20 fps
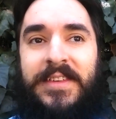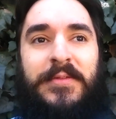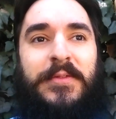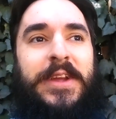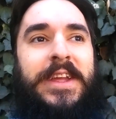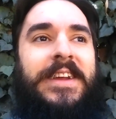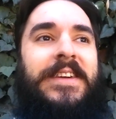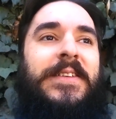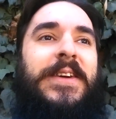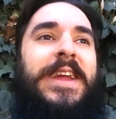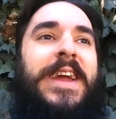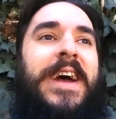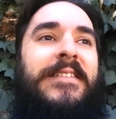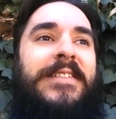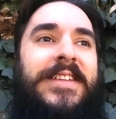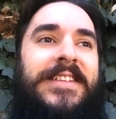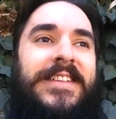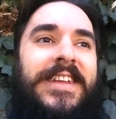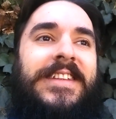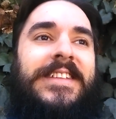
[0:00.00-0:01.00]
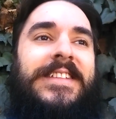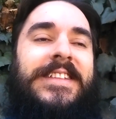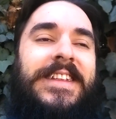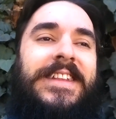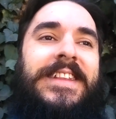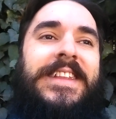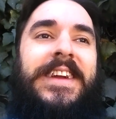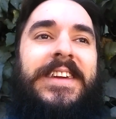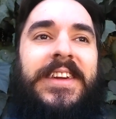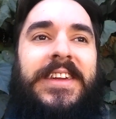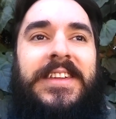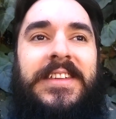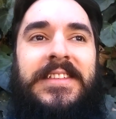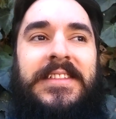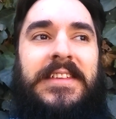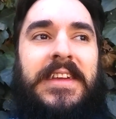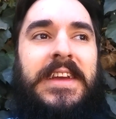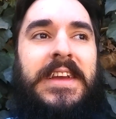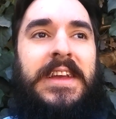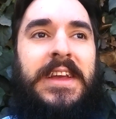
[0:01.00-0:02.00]
We have a sense that there is
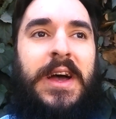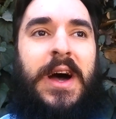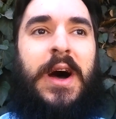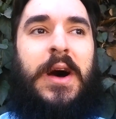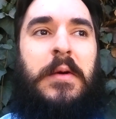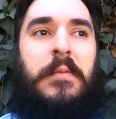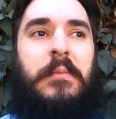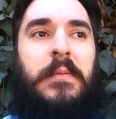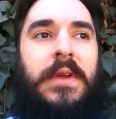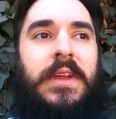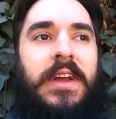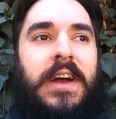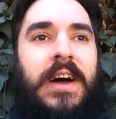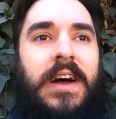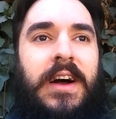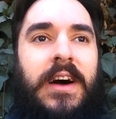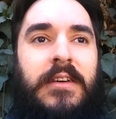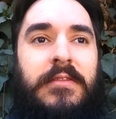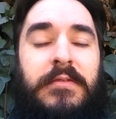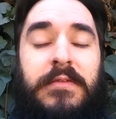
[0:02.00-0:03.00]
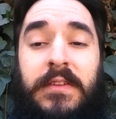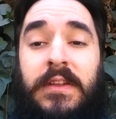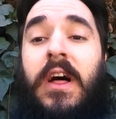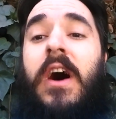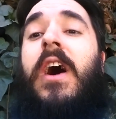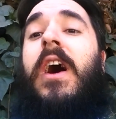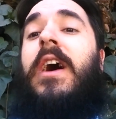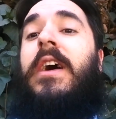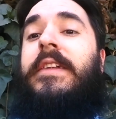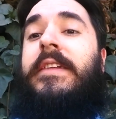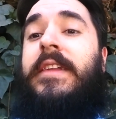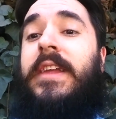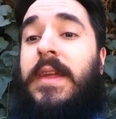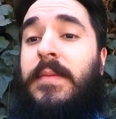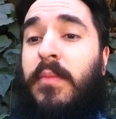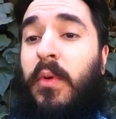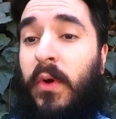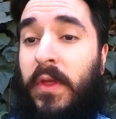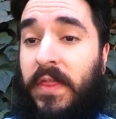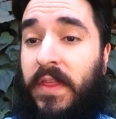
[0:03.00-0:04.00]
a flaw
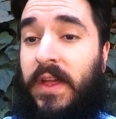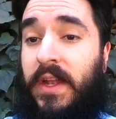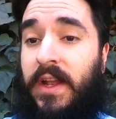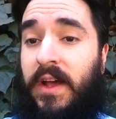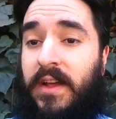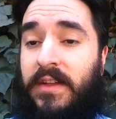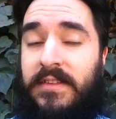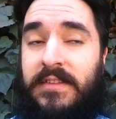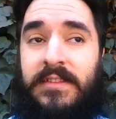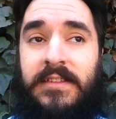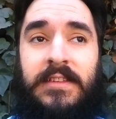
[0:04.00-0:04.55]
deep within us.